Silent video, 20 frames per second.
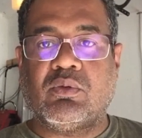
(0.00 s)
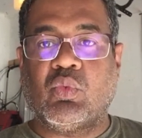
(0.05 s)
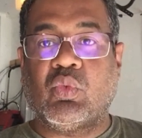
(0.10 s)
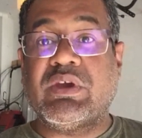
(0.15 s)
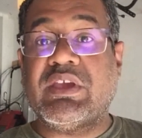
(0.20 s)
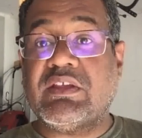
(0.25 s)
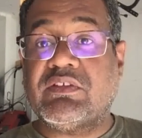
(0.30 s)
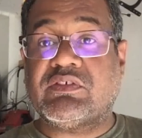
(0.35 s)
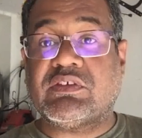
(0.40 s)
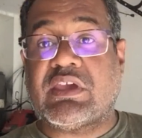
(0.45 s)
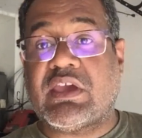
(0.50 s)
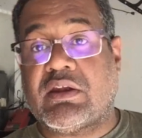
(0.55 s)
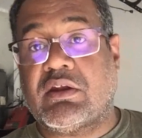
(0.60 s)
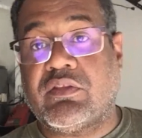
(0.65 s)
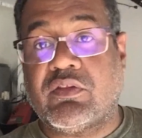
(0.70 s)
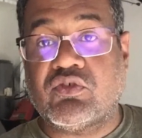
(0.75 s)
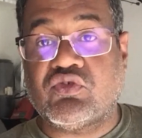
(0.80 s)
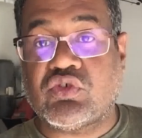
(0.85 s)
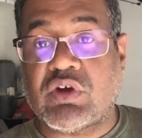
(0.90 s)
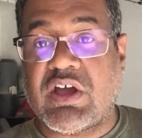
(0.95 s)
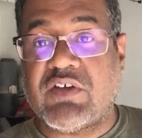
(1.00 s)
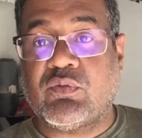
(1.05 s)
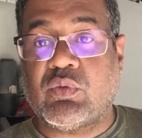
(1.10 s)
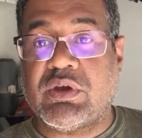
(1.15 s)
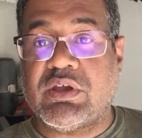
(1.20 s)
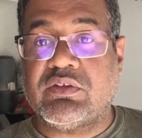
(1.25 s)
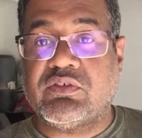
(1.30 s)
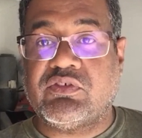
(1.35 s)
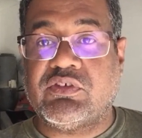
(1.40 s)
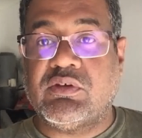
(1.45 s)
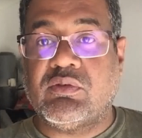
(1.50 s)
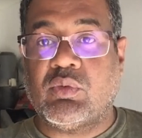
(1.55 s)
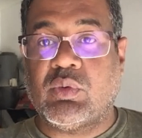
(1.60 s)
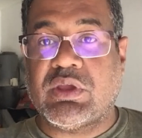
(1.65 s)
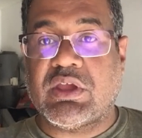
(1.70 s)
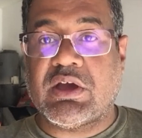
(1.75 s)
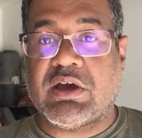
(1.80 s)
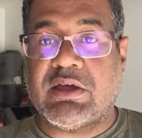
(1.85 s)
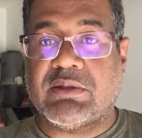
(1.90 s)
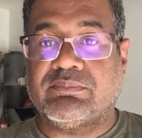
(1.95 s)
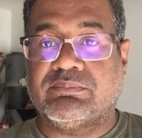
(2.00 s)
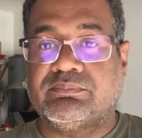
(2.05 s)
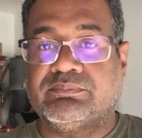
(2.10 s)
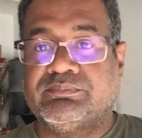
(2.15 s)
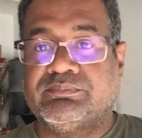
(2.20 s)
weeds again on the driveway and see what we got.